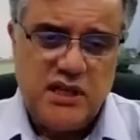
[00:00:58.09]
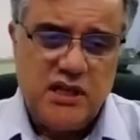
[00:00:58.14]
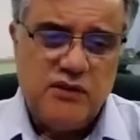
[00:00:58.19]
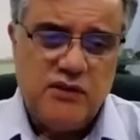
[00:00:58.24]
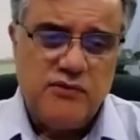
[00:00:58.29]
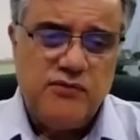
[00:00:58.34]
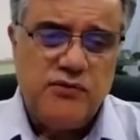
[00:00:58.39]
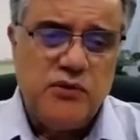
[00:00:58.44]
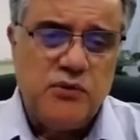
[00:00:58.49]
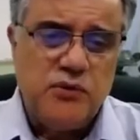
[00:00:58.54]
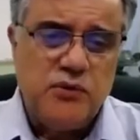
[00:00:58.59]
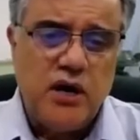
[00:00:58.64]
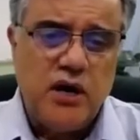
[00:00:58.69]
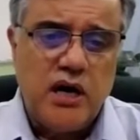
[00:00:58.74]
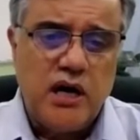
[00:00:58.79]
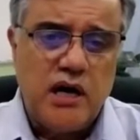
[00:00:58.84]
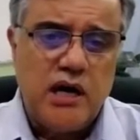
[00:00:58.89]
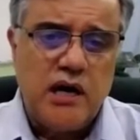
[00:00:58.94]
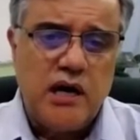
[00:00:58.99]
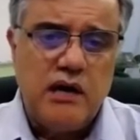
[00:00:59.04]
If you
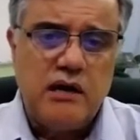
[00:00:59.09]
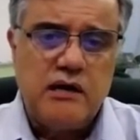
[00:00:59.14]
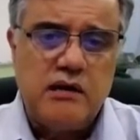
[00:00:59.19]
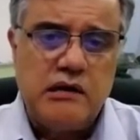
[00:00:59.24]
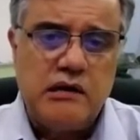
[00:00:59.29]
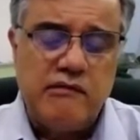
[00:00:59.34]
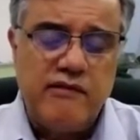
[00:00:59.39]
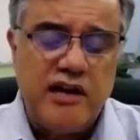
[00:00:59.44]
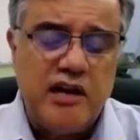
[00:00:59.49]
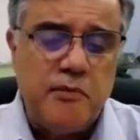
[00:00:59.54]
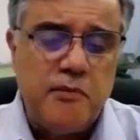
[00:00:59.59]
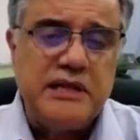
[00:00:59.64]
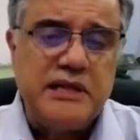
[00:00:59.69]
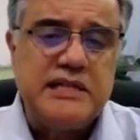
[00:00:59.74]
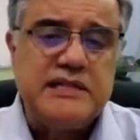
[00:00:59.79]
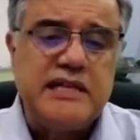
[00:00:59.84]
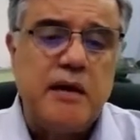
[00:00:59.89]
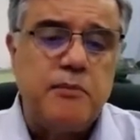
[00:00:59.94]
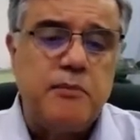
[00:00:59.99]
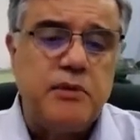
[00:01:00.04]
are developing
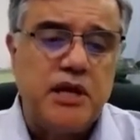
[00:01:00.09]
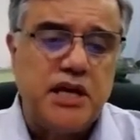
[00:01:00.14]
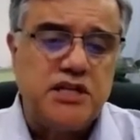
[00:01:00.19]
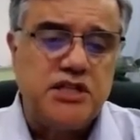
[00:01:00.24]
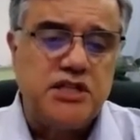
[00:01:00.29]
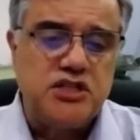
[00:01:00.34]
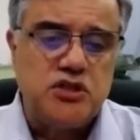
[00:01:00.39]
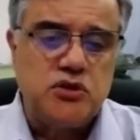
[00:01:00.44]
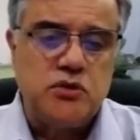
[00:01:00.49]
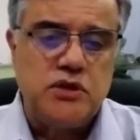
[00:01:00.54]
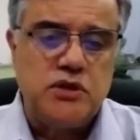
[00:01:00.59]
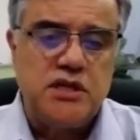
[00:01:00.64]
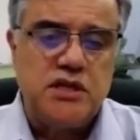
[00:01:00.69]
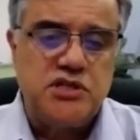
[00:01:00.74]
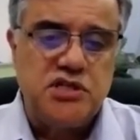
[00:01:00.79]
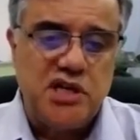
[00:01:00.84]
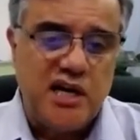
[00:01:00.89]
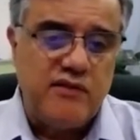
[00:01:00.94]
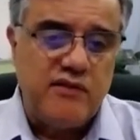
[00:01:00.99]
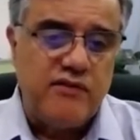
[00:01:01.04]
these applications in
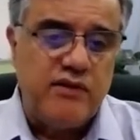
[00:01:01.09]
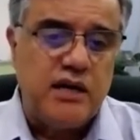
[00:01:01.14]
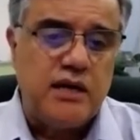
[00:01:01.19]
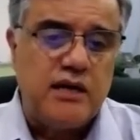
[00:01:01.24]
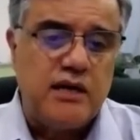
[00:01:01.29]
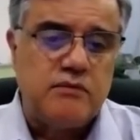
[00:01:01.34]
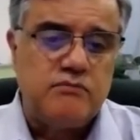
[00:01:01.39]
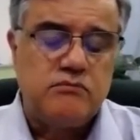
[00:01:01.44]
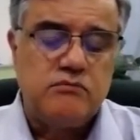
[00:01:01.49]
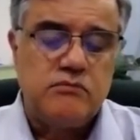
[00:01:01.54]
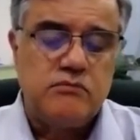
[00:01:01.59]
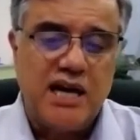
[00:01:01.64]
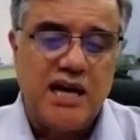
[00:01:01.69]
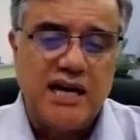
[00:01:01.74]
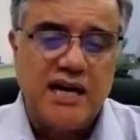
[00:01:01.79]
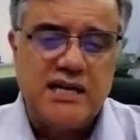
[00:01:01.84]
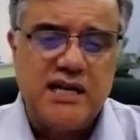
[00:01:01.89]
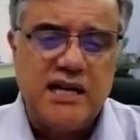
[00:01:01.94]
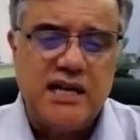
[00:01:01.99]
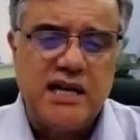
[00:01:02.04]
Java,
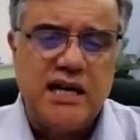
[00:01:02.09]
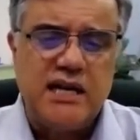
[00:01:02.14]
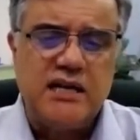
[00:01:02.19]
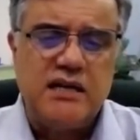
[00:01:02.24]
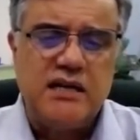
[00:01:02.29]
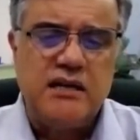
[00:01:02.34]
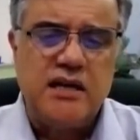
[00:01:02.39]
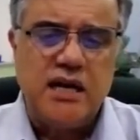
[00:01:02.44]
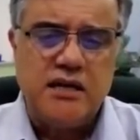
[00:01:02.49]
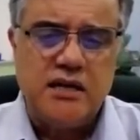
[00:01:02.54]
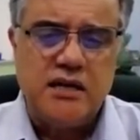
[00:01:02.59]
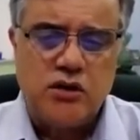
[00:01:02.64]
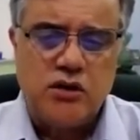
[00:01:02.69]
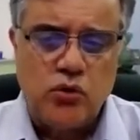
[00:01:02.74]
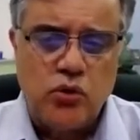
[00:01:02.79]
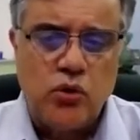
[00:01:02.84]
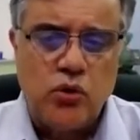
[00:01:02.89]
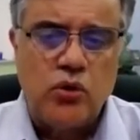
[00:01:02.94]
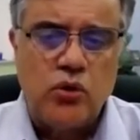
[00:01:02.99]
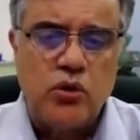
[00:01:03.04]
.NET, .NET
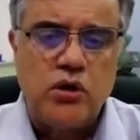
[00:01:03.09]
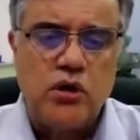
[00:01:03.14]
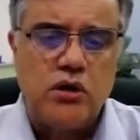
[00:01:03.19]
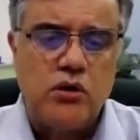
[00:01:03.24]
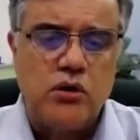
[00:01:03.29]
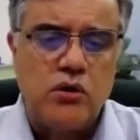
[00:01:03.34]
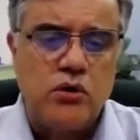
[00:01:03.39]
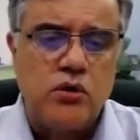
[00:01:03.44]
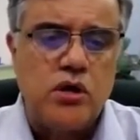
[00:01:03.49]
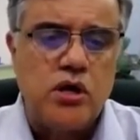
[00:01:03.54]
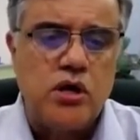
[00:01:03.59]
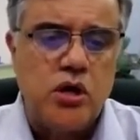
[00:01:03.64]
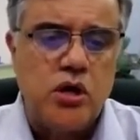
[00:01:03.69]
Core, or